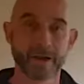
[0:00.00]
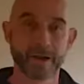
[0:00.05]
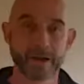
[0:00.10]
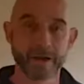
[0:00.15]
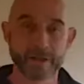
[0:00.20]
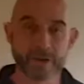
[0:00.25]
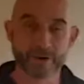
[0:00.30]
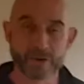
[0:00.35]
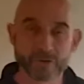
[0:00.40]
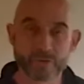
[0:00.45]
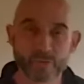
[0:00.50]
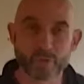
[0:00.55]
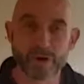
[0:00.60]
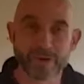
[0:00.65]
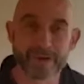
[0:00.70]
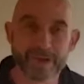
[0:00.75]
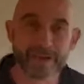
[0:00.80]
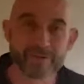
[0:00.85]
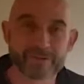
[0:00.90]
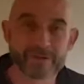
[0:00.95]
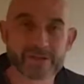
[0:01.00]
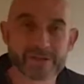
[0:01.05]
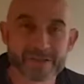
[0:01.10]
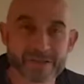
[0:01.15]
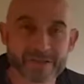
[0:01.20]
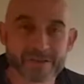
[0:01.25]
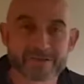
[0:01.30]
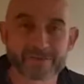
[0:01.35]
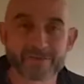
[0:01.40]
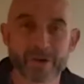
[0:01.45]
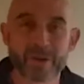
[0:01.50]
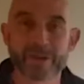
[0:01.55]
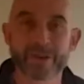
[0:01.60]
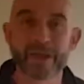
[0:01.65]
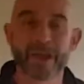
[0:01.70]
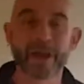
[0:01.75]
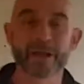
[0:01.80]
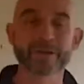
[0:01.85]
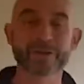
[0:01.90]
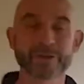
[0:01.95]
Hi there, it's Roy Davidson with
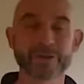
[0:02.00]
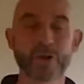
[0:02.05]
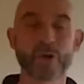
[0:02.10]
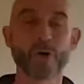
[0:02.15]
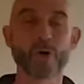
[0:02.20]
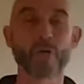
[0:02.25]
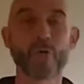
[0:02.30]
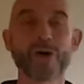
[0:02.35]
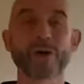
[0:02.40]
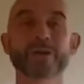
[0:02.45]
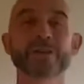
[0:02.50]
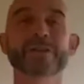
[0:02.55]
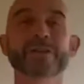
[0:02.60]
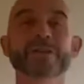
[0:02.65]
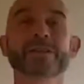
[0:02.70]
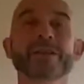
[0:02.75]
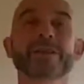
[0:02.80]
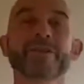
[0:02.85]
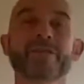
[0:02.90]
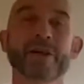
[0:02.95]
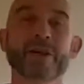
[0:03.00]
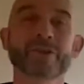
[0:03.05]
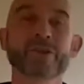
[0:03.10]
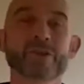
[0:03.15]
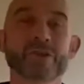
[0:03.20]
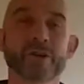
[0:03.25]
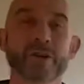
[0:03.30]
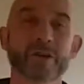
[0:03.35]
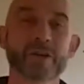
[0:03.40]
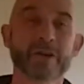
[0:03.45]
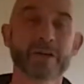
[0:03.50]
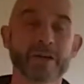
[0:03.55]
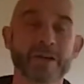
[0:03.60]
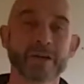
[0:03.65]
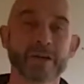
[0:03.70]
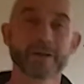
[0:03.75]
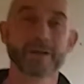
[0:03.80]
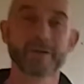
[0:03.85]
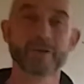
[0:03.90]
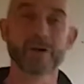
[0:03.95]
Head to Toe Wellness and Adventure.
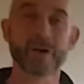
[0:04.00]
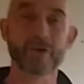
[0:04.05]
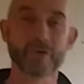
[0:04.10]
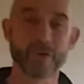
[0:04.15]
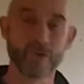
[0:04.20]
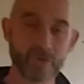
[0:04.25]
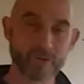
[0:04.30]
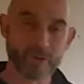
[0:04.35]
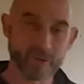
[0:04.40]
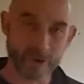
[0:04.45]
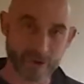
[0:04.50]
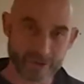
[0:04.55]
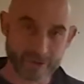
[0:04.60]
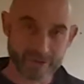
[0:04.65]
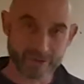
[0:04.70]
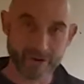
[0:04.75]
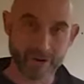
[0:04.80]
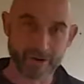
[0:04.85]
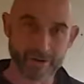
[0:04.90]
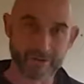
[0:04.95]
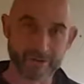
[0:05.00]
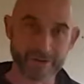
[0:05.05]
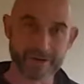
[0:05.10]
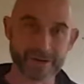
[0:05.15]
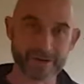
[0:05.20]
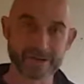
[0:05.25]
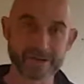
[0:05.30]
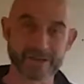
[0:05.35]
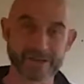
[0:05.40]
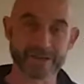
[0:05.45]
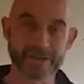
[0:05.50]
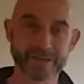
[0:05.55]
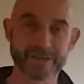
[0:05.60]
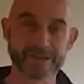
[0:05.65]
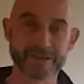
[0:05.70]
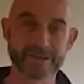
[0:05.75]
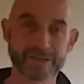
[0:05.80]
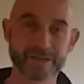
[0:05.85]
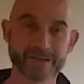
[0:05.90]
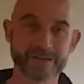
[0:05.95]
We all know cross-country ski
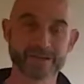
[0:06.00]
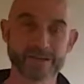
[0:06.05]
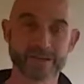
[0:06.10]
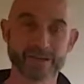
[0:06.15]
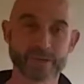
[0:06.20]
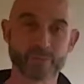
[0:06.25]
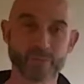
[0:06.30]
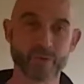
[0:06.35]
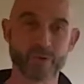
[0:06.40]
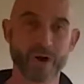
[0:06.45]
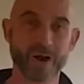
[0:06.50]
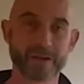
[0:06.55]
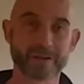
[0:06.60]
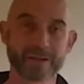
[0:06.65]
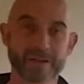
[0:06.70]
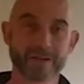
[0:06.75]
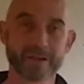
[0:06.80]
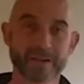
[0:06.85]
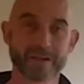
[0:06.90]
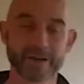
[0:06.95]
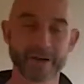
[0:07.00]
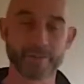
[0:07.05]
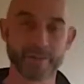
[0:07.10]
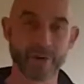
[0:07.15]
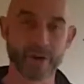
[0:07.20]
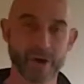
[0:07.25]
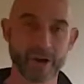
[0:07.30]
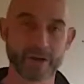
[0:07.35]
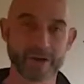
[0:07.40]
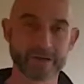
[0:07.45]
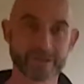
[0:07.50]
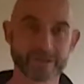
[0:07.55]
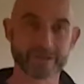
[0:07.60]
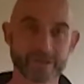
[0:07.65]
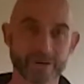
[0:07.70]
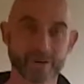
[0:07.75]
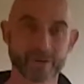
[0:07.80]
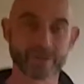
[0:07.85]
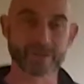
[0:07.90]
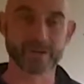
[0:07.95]
season is practically upon us,
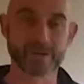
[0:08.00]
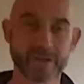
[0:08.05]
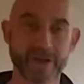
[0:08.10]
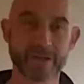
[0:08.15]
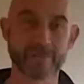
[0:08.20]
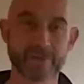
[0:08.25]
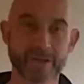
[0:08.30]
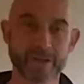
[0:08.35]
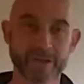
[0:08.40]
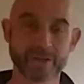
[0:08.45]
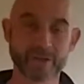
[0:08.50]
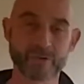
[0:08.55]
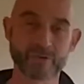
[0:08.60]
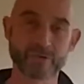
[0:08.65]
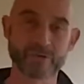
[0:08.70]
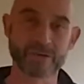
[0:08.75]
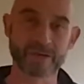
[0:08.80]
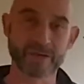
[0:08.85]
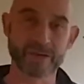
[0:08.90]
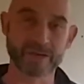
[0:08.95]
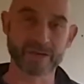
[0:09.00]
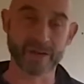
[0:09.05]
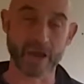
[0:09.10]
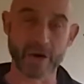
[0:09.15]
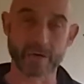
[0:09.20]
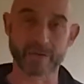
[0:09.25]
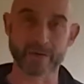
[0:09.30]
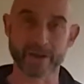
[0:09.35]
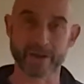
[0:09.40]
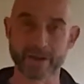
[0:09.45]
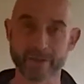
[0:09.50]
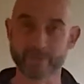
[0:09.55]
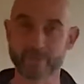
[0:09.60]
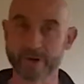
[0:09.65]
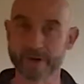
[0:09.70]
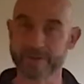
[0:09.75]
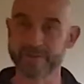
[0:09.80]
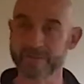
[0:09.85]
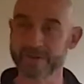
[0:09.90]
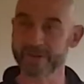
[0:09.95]
so it's time to get those skis out and get them
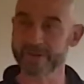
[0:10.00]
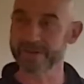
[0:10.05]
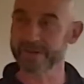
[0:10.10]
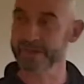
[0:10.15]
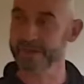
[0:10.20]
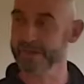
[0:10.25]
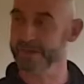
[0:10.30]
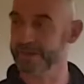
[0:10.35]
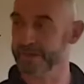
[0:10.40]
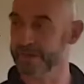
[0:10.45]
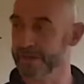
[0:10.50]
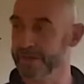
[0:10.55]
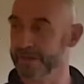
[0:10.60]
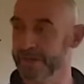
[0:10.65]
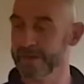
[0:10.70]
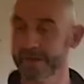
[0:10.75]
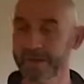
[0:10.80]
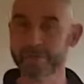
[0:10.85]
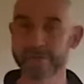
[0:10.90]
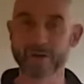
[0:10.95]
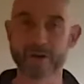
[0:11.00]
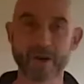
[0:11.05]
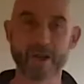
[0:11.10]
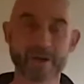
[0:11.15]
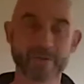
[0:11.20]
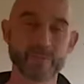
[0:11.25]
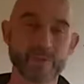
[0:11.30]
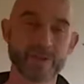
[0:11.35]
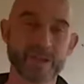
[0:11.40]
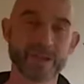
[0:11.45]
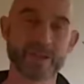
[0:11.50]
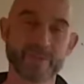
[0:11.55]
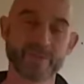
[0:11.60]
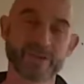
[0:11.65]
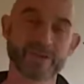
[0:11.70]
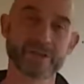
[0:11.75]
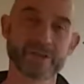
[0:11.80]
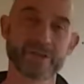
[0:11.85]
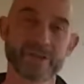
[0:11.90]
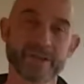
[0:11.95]
ready for the season. If you're like me, they've
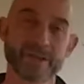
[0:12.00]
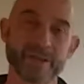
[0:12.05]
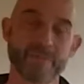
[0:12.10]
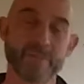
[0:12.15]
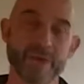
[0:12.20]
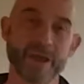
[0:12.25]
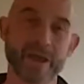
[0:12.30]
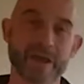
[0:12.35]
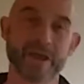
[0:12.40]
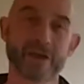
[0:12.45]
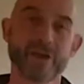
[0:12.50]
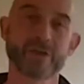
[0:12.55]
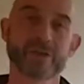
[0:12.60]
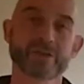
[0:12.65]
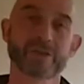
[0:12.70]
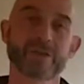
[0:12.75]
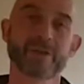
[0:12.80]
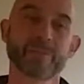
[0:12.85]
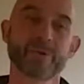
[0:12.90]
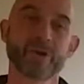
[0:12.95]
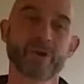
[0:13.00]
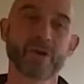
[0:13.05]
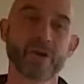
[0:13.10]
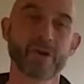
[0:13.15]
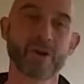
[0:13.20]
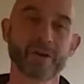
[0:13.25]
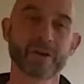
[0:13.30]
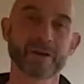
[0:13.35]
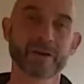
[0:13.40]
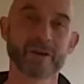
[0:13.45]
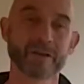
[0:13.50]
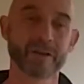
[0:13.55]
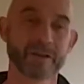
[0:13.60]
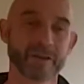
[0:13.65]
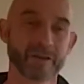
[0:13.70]
been sitting in the bag all summer long.